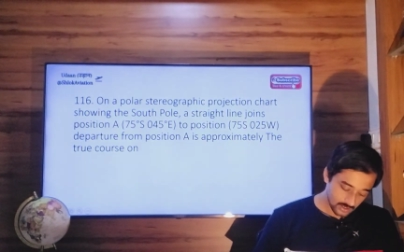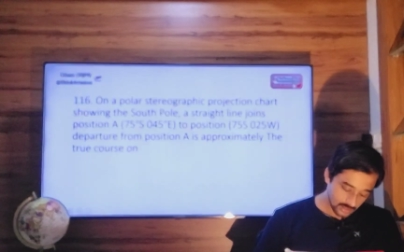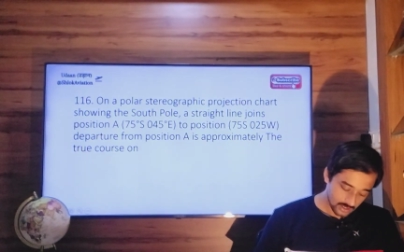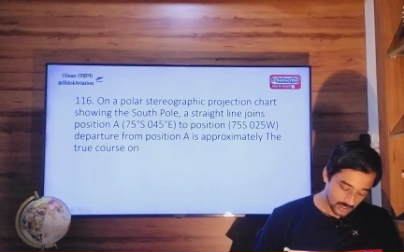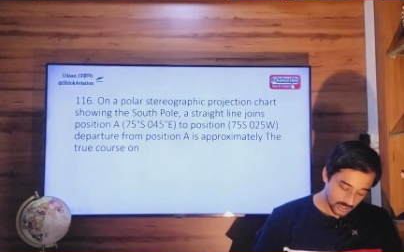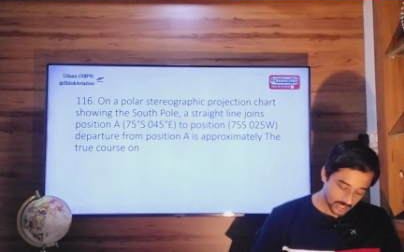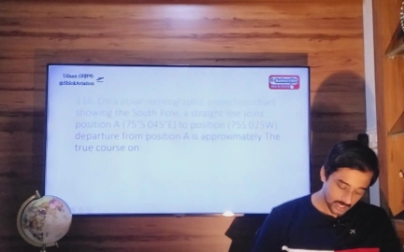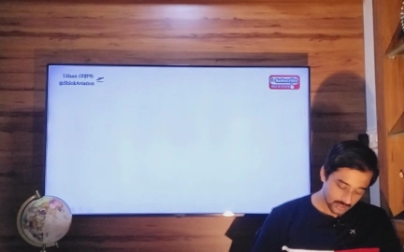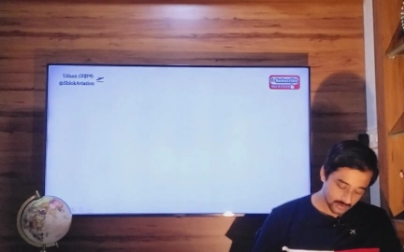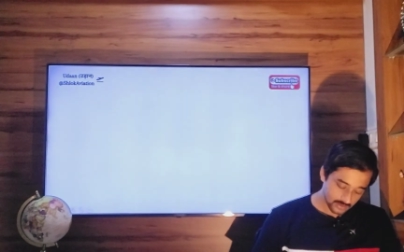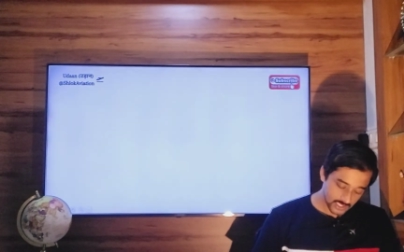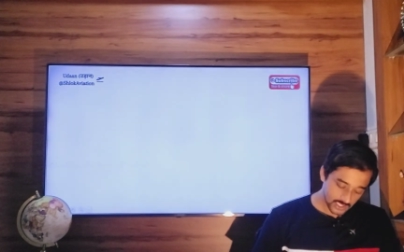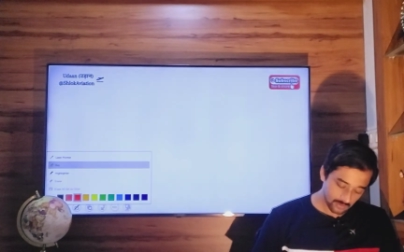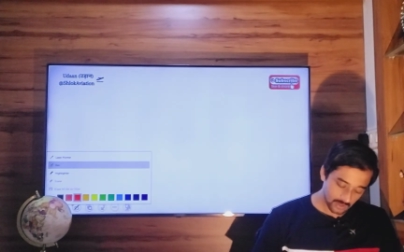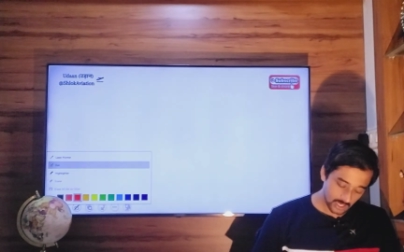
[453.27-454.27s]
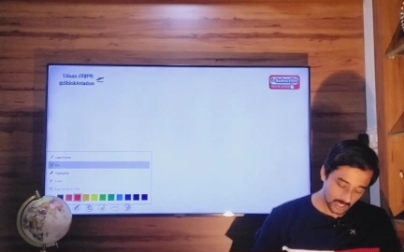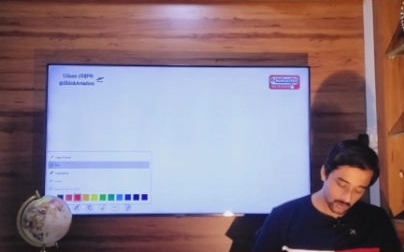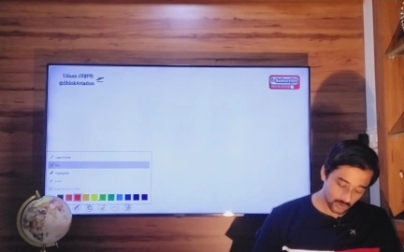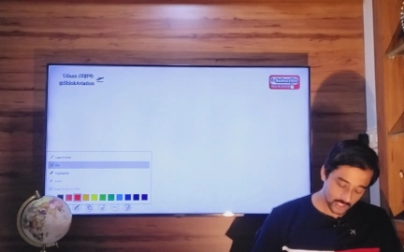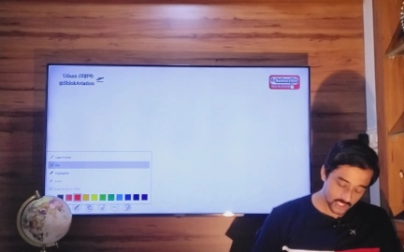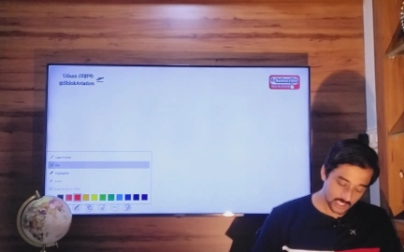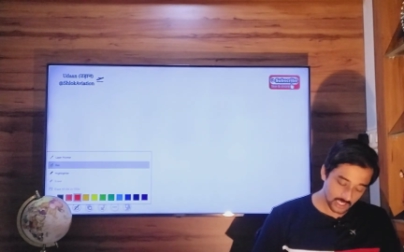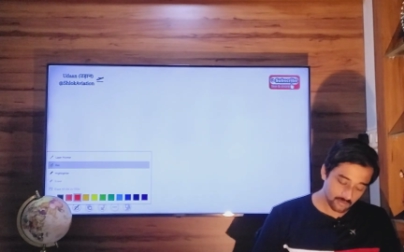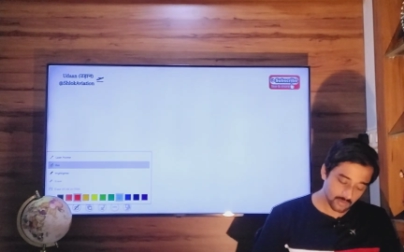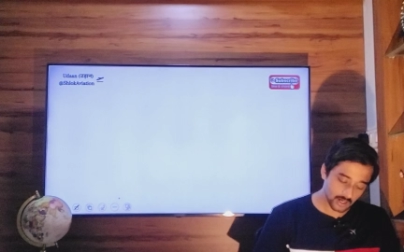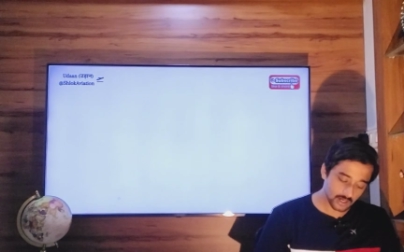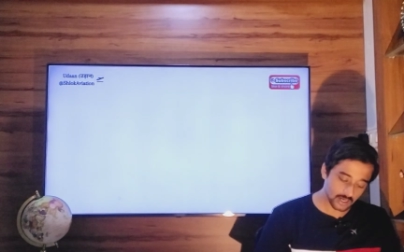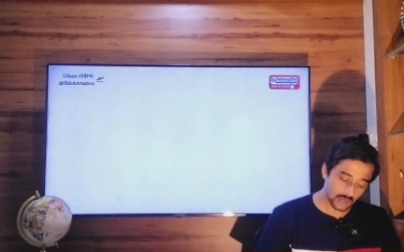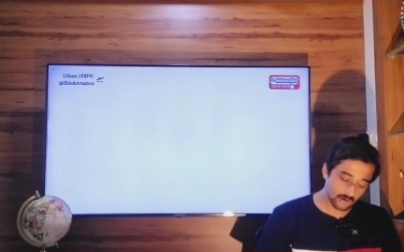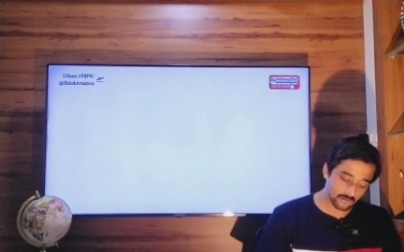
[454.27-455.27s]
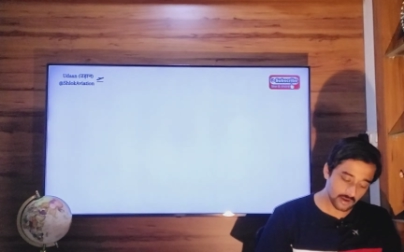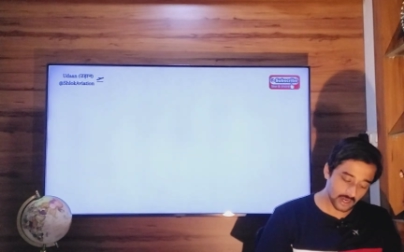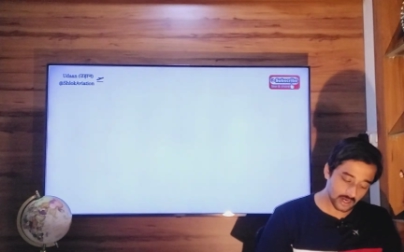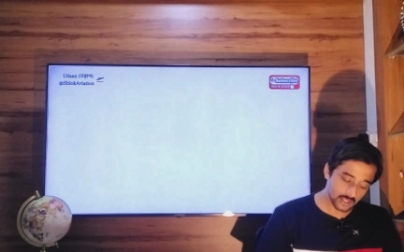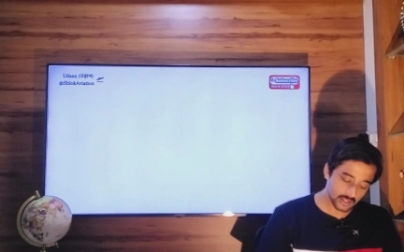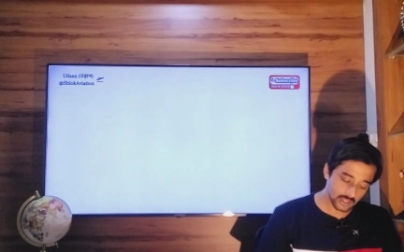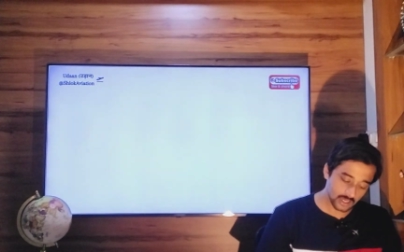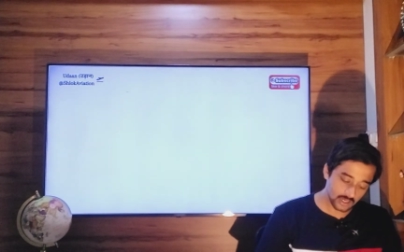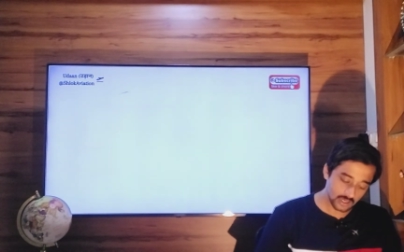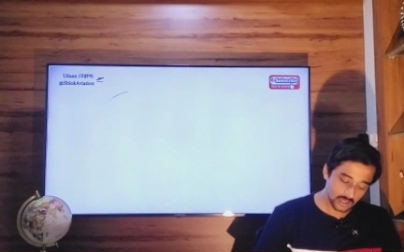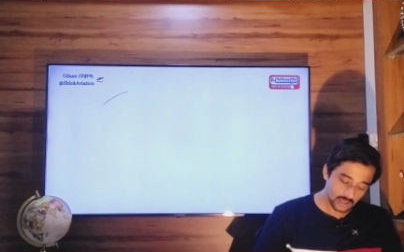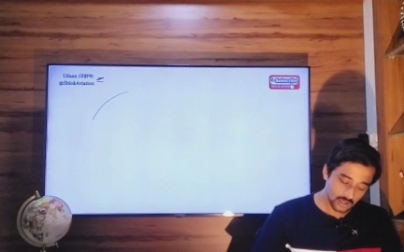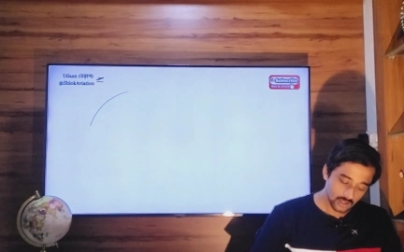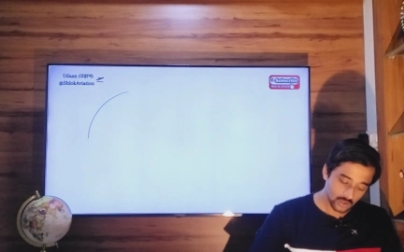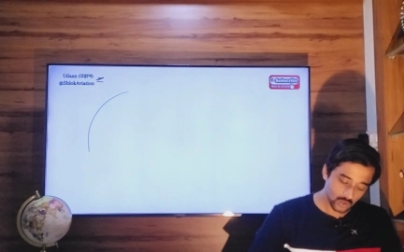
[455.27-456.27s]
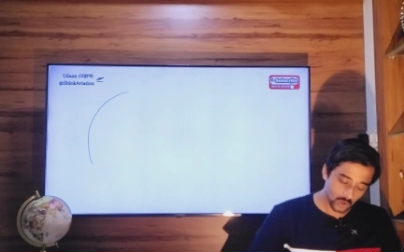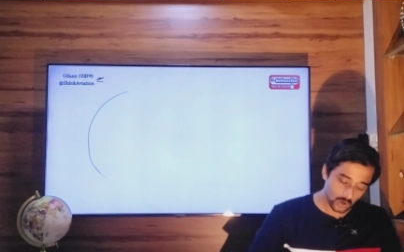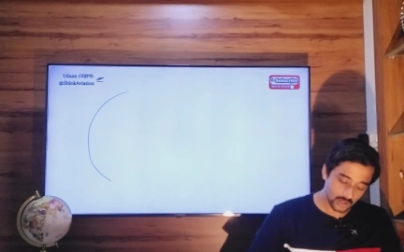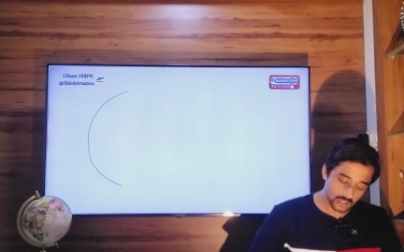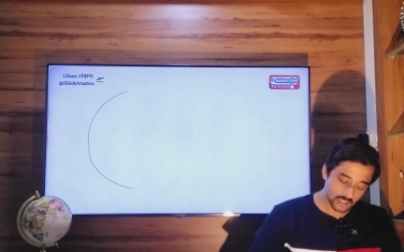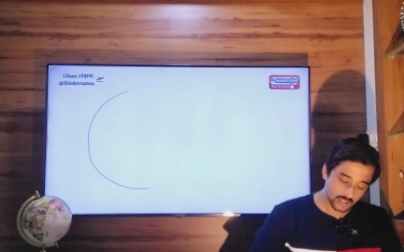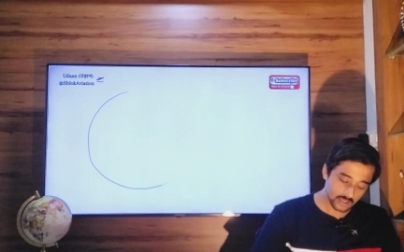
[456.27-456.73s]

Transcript: Again, similar question, but now we are in the north